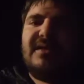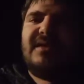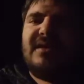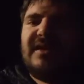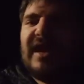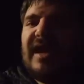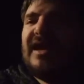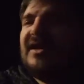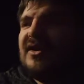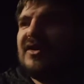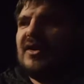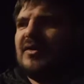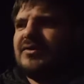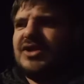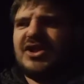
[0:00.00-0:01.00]
thing,
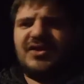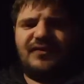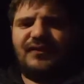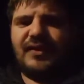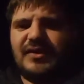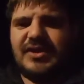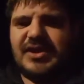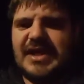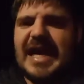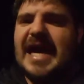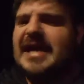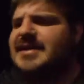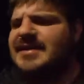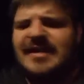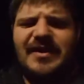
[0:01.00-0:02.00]
just for
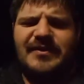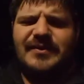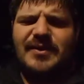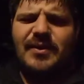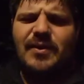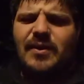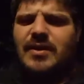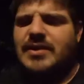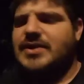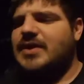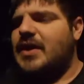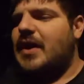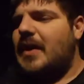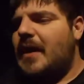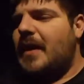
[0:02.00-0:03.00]
stats? Of course.
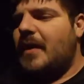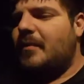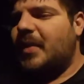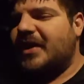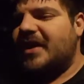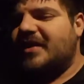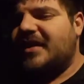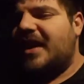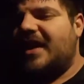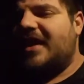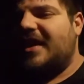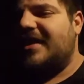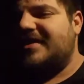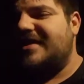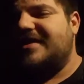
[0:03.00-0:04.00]
But the thing
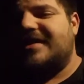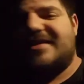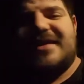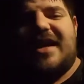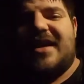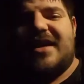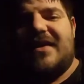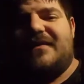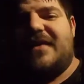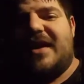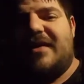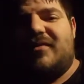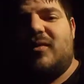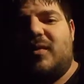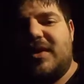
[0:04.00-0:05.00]
is it's not going to fit
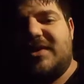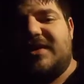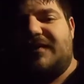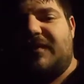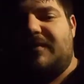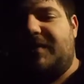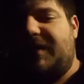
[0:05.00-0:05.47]
everyone's different